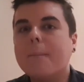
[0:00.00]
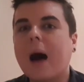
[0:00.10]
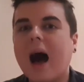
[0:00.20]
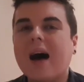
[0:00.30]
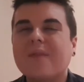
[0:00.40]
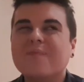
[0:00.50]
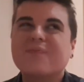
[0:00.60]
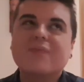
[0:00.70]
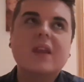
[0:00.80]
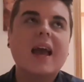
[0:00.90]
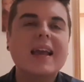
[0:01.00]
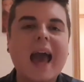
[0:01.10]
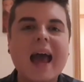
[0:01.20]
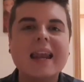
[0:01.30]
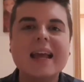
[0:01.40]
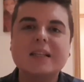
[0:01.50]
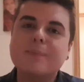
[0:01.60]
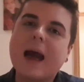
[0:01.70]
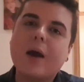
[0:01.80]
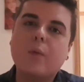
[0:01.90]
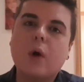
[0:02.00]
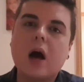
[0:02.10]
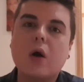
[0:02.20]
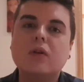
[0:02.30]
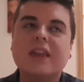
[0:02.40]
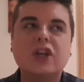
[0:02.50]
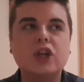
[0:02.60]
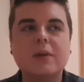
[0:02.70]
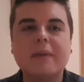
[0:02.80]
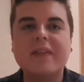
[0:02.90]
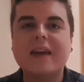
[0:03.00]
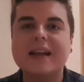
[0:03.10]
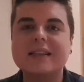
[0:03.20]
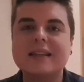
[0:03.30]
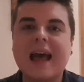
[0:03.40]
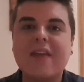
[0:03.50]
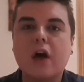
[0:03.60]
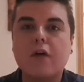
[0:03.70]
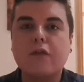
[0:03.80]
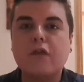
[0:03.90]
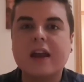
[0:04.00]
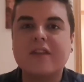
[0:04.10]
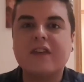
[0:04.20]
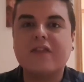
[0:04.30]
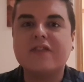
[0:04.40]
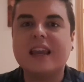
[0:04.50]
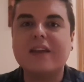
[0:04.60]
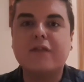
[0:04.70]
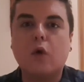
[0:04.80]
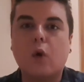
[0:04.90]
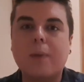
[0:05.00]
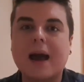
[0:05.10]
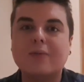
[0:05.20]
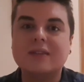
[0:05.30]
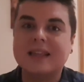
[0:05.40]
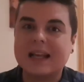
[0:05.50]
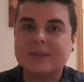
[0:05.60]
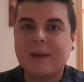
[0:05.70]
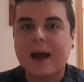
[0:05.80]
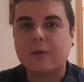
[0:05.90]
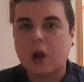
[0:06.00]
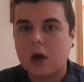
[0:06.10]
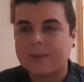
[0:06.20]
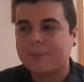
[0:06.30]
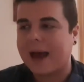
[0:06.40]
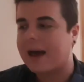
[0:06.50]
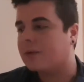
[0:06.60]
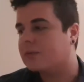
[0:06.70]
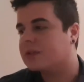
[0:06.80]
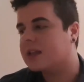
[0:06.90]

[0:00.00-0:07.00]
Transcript: But again, it's Poundworld. There shouldn't be things in there that are £3.50, £4, £6, £9.